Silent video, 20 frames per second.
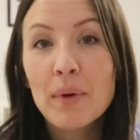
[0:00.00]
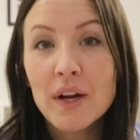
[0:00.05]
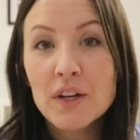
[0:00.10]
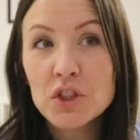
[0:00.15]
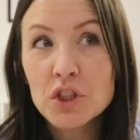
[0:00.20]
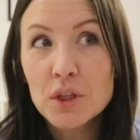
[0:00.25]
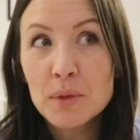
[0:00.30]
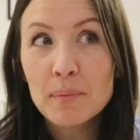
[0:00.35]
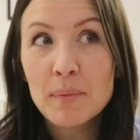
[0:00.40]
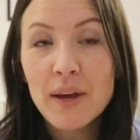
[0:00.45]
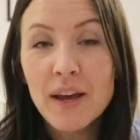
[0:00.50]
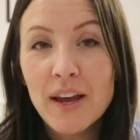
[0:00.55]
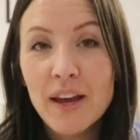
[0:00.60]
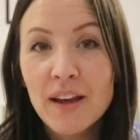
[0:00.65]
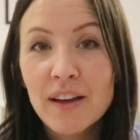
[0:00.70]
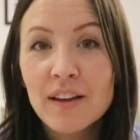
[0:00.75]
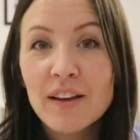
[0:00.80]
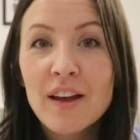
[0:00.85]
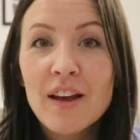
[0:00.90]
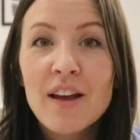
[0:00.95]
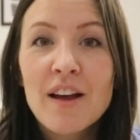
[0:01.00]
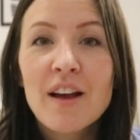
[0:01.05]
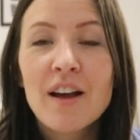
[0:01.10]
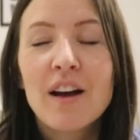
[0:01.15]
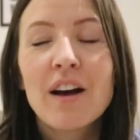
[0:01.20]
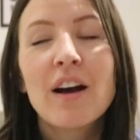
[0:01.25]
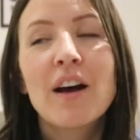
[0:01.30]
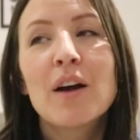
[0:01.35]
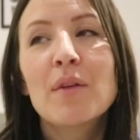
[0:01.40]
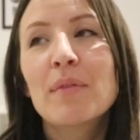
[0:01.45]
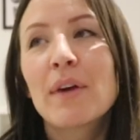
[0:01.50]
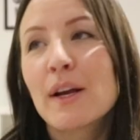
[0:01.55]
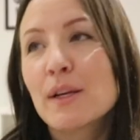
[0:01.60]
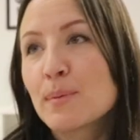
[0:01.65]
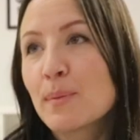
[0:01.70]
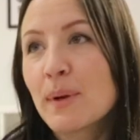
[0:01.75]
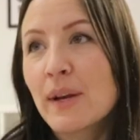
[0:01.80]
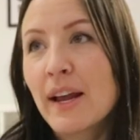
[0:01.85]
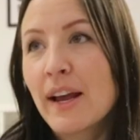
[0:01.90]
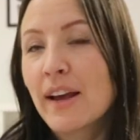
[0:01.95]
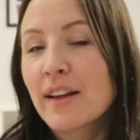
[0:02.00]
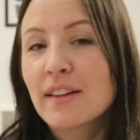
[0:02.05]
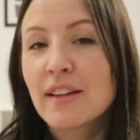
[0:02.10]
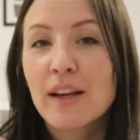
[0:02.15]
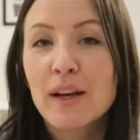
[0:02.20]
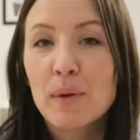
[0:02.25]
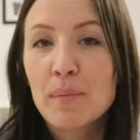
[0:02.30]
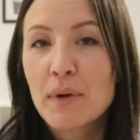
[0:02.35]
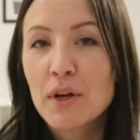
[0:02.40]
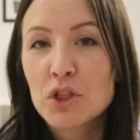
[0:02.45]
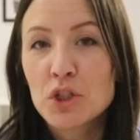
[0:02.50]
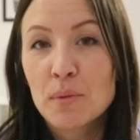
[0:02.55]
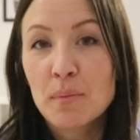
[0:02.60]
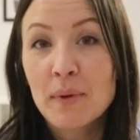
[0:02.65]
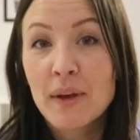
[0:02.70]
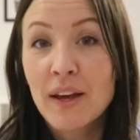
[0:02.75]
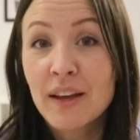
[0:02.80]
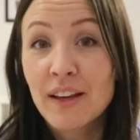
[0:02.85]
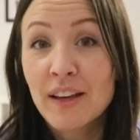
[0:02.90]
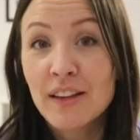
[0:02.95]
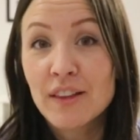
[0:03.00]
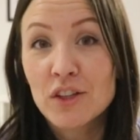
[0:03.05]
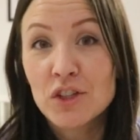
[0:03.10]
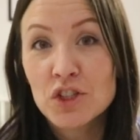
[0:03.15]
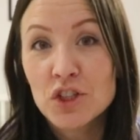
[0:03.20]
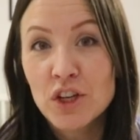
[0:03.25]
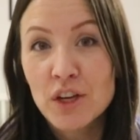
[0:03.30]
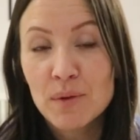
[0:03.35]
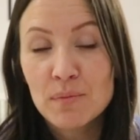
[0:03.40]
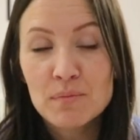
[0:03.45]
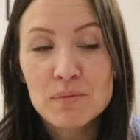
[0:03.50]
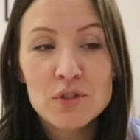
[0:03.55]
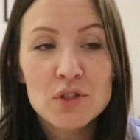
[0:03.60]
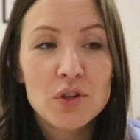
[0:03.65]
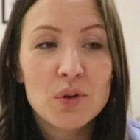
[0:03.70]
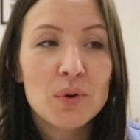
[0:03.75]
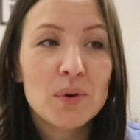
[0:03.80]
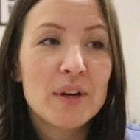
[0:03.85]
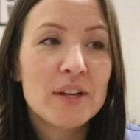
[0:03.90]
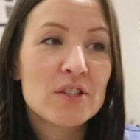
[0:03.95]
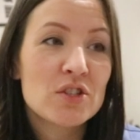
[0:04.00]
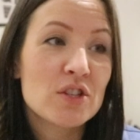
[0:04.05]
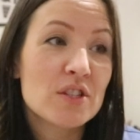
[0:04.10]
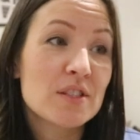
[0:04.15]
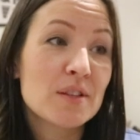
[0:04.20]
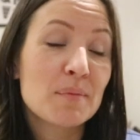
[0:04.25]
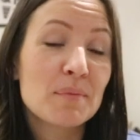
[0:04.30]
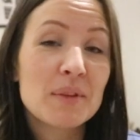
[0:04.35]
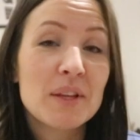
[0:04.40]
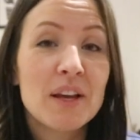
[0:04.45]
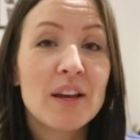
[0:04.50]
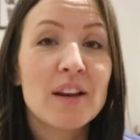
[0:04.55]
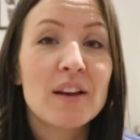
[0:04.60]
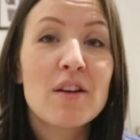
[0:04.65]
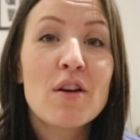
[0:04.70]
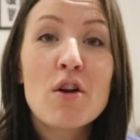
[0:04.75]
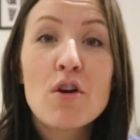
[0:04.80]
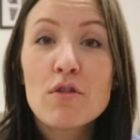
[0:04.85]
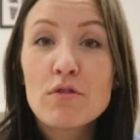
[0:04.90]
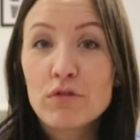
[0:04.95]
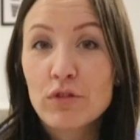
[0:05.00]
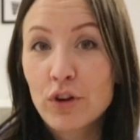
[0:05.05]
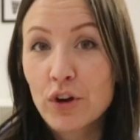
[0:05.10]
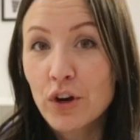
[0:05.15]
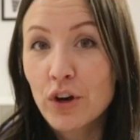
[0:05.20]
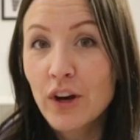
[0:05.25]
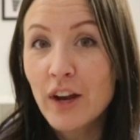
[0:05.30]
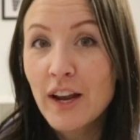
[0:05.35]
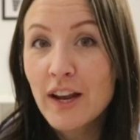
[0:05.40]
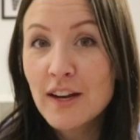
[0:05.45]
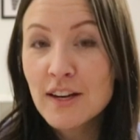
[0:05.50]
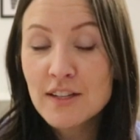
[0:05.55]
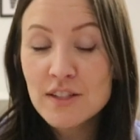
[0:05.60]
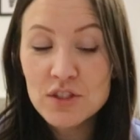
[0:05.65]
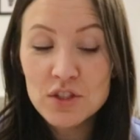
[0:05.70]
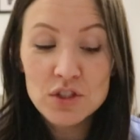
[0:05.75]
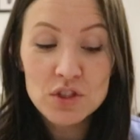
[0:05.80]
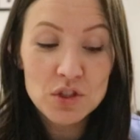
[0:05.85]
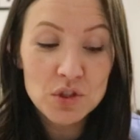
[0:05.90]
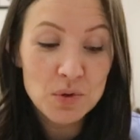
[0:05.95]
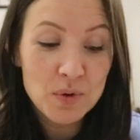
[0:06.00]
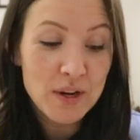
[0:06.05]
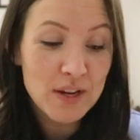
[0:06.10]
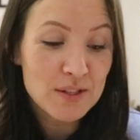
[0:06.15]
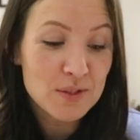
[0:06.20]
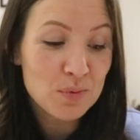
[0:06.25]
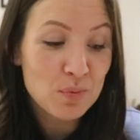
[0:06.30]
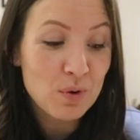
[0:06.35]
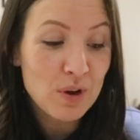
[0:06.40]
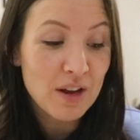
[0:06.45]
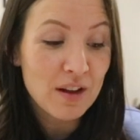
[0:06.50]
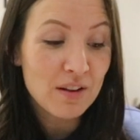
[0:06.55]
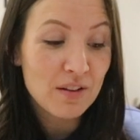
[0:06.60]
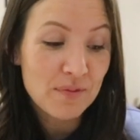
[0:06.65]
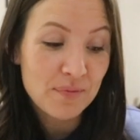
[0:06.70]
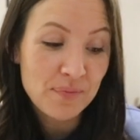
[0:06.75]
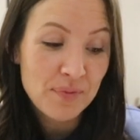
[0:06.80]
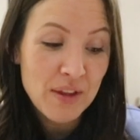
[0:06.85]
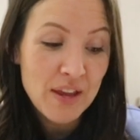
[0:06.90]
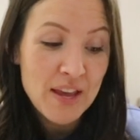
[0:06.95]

punching bag. Uh, my husband had like a punching bag in the gym. So it's just something for Hayden to do as well.